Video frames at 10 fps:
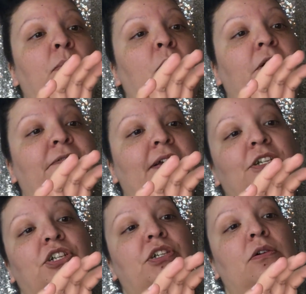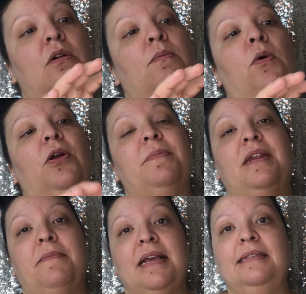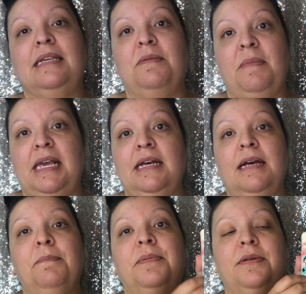POREfessional Pore Minimizing Makeup.